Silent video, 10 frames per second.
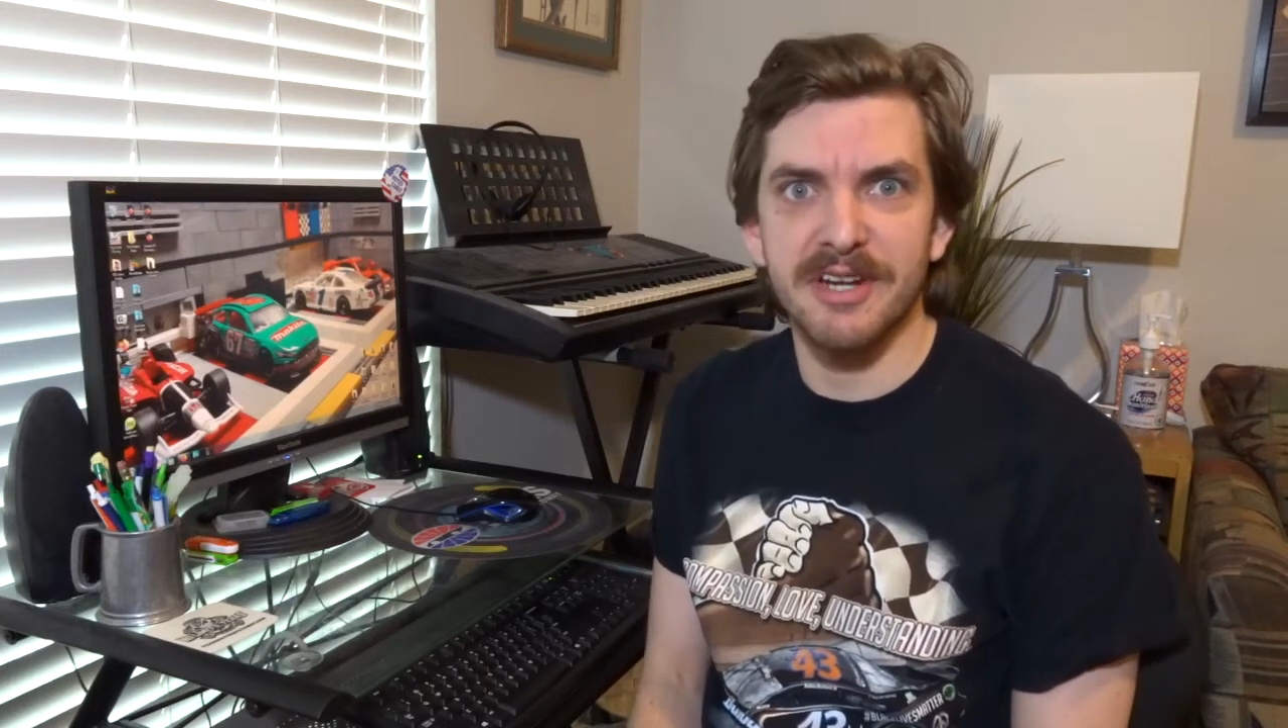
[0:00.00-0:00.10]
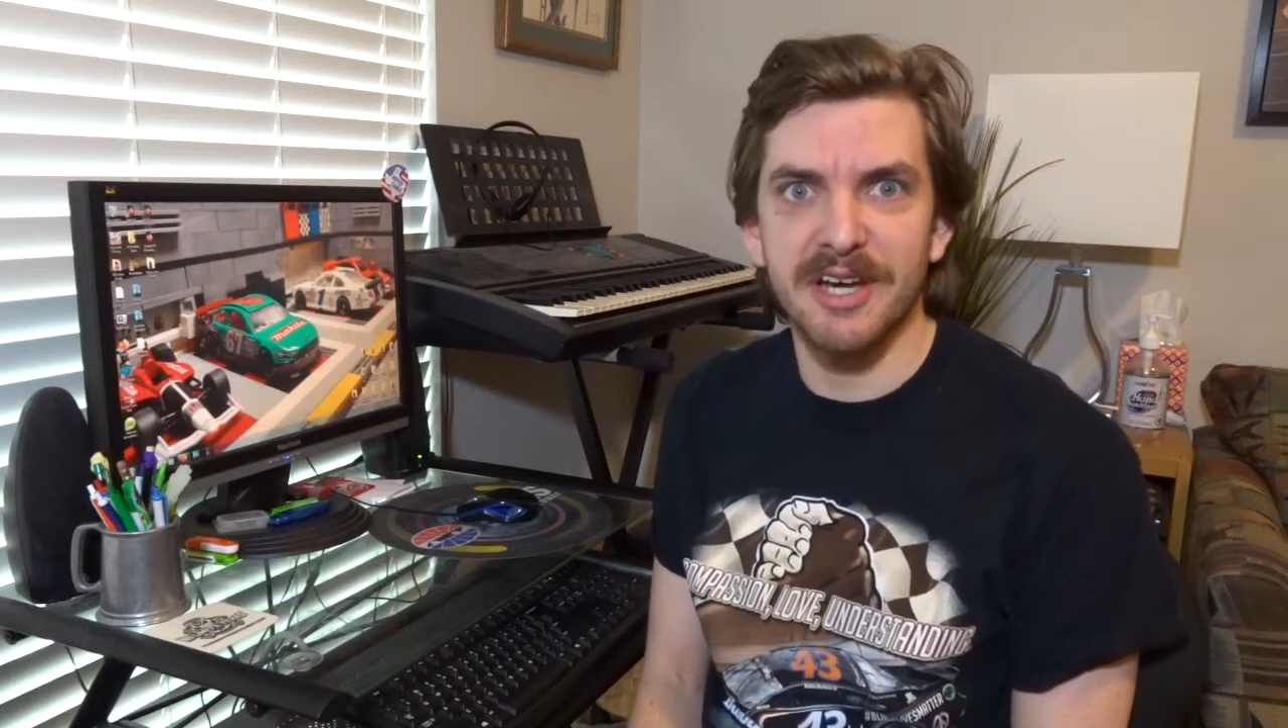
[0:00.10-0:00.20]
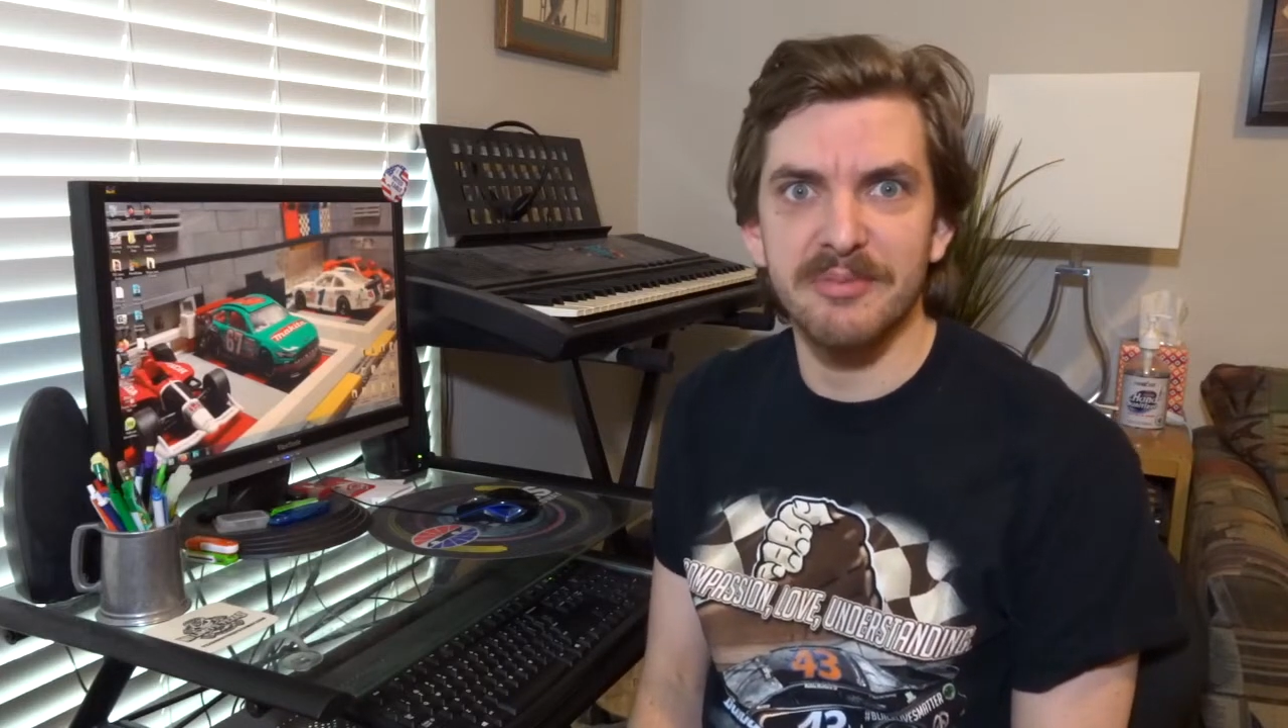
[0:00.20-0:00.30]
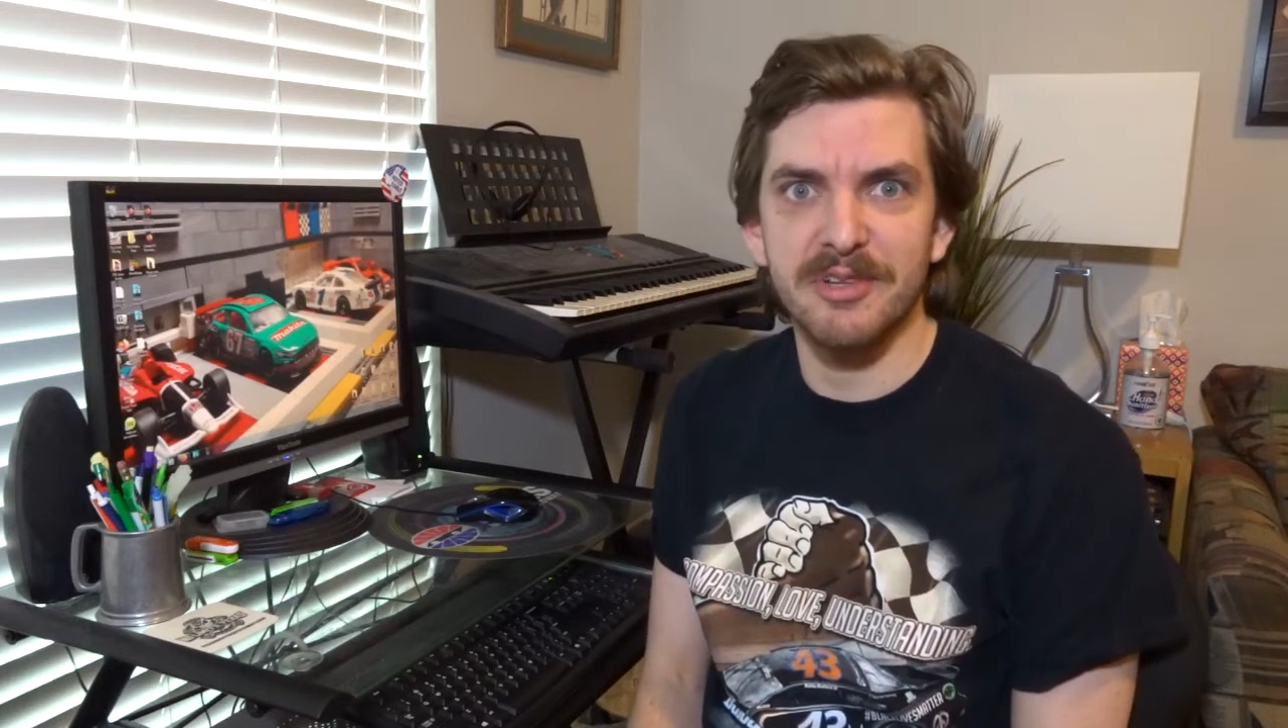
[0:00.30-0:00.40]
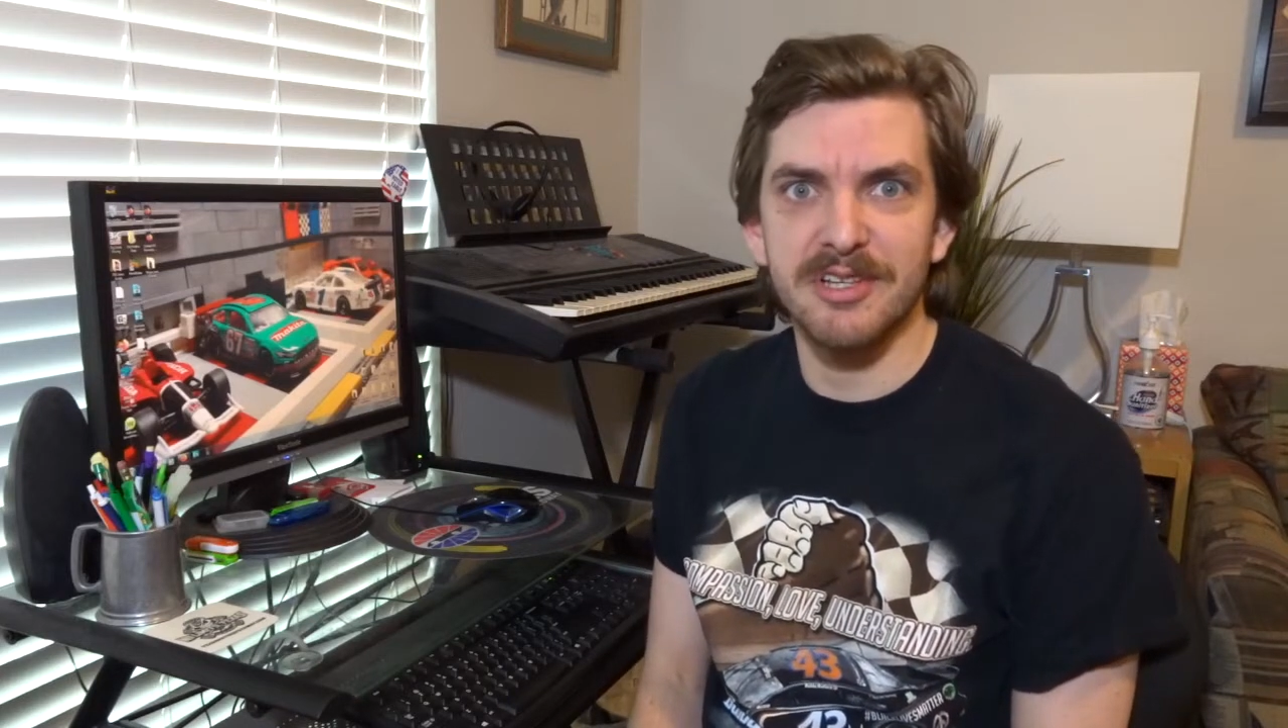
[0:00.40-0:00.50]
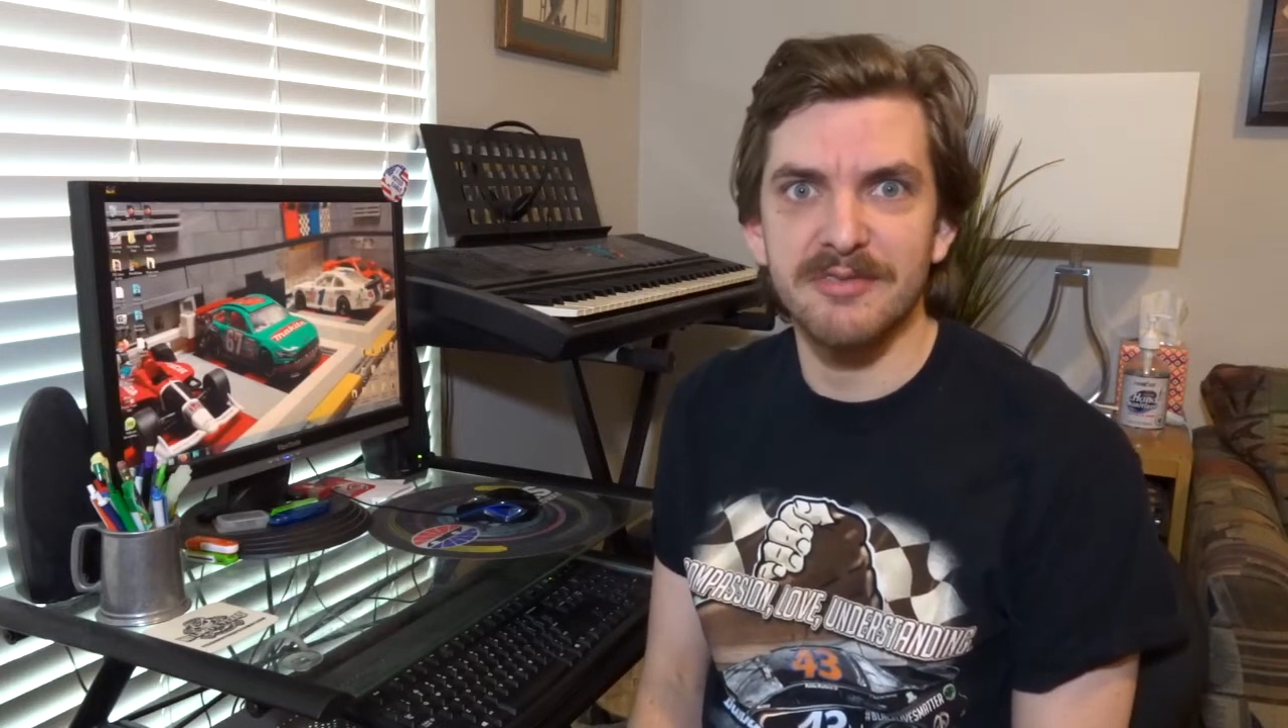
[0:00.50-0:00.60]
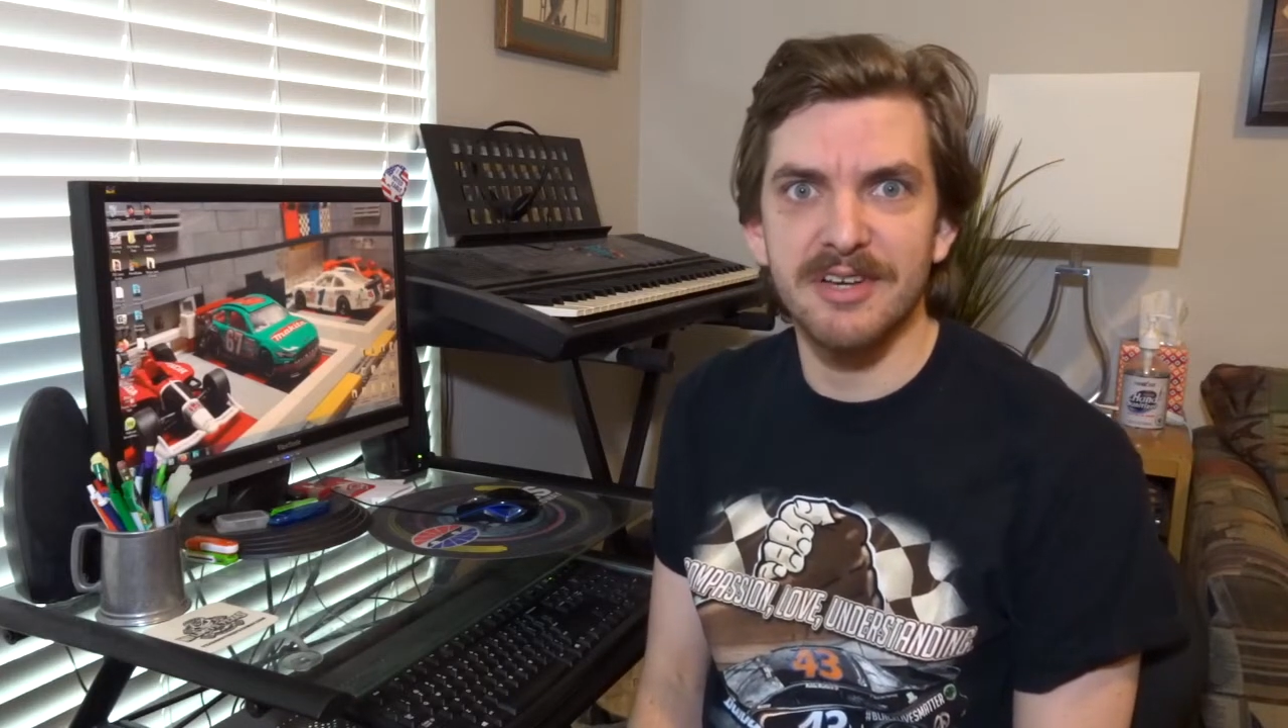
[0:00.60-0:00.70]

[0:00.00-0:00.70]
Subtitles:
I believe,